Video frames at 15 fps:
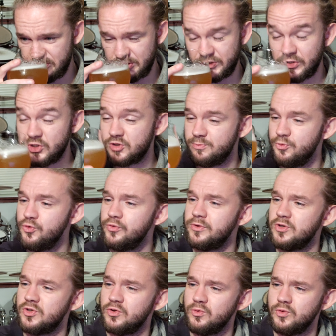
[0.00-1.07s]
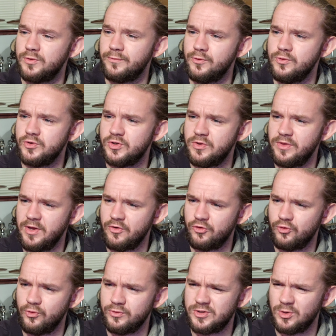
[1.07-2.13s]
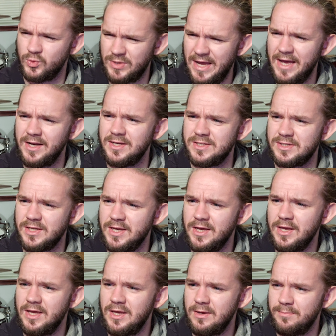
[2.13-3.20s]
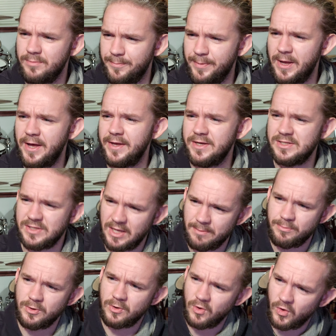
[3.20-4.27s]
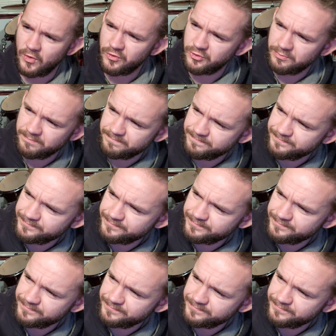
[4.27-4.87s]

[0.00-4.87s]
just the smoothness of those fruits in there. So sultanas, papayas, apricots,